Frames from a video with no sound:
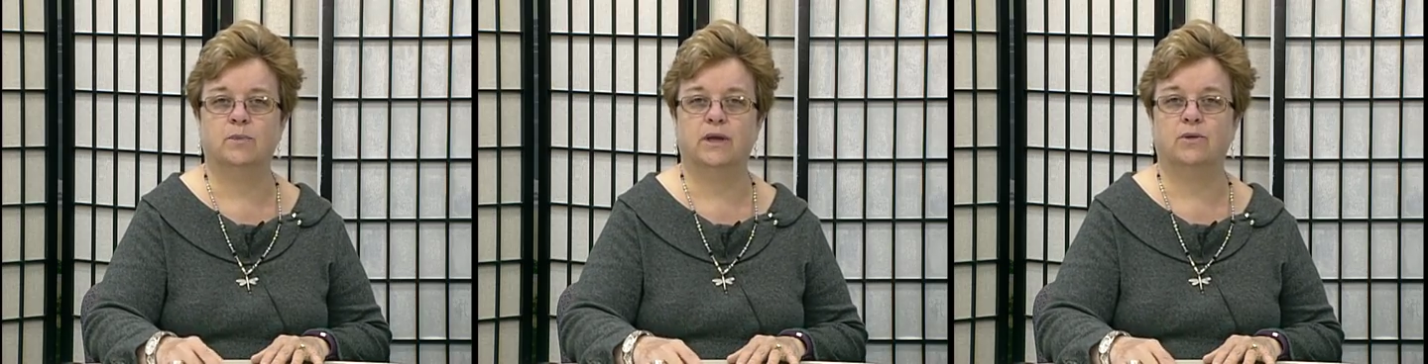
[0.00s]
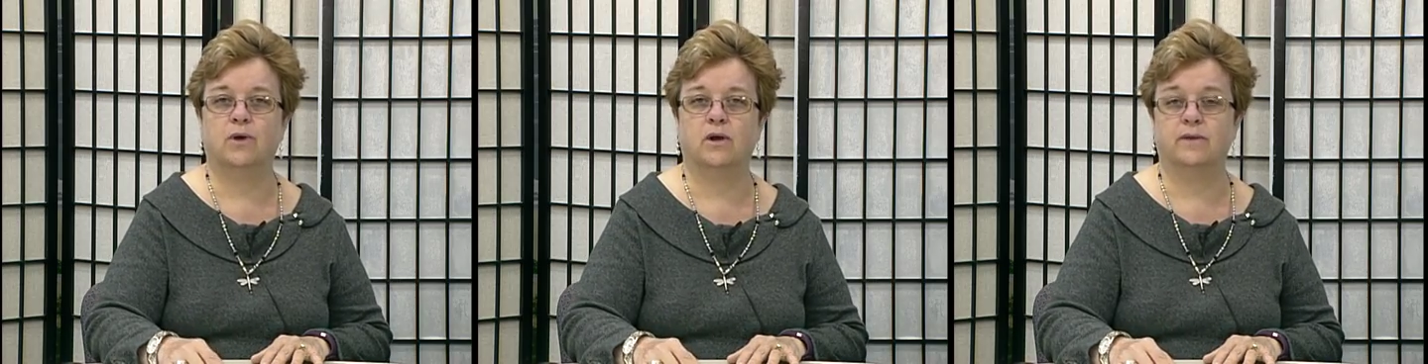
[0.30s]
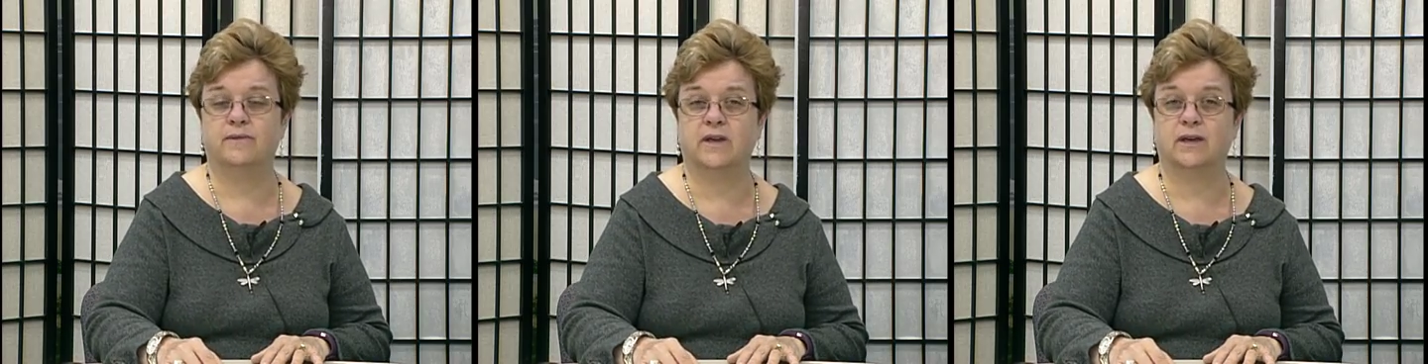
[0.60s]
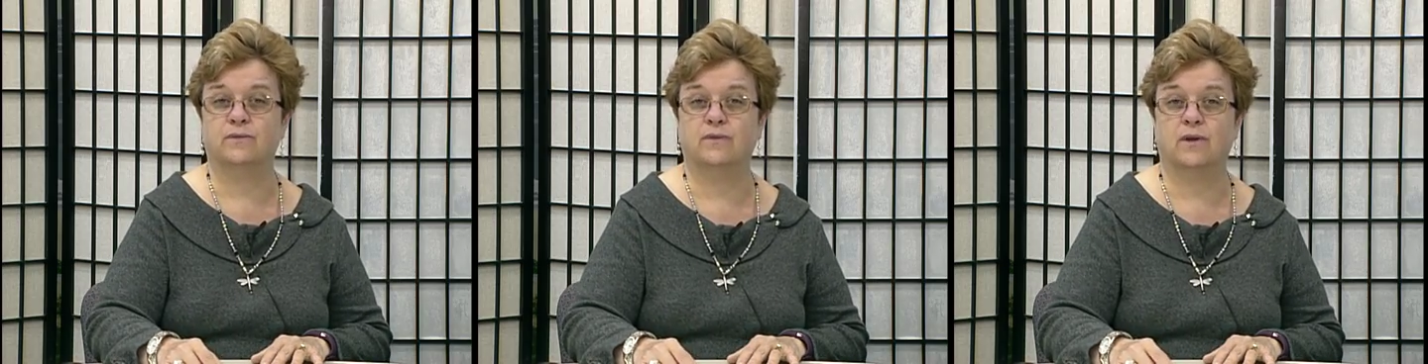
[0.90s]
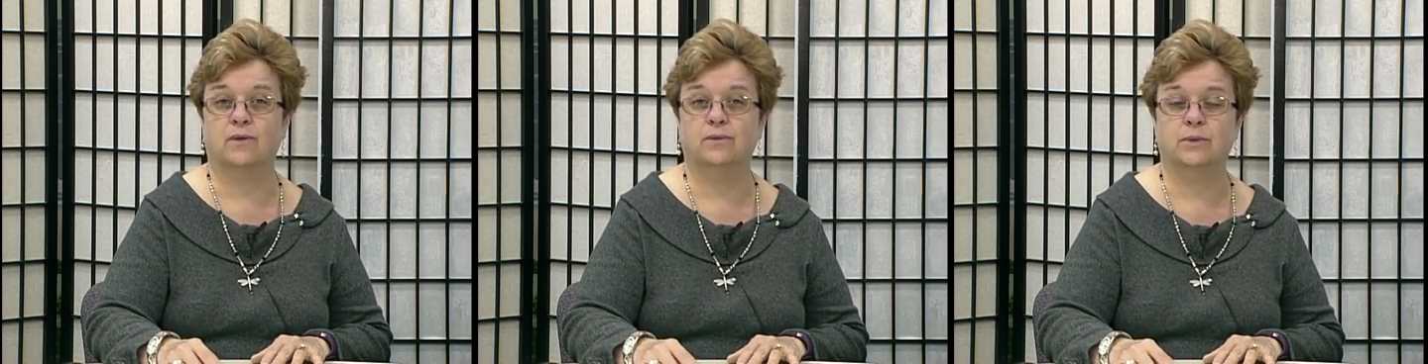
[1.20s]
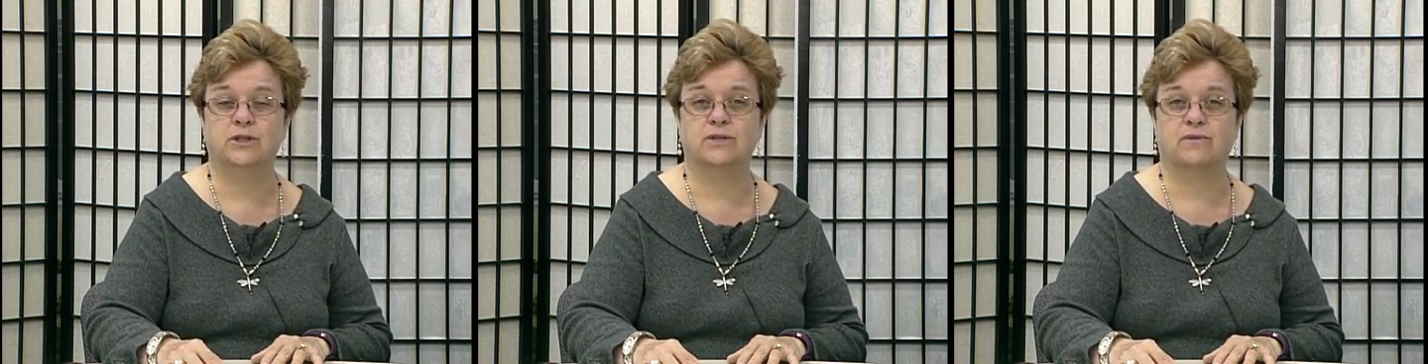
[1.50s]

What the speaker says: but you call the van phone, which is